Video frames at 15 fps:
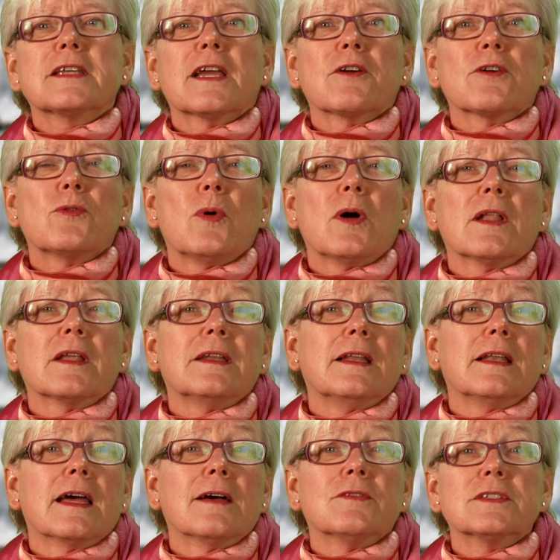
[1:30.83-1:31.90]
air quality
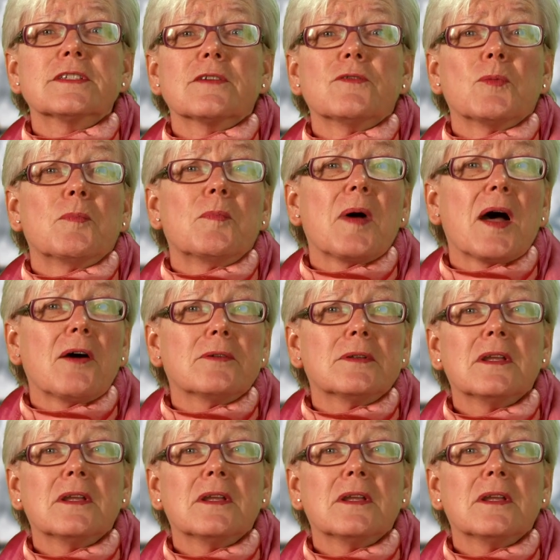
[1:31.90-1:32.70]
levels of about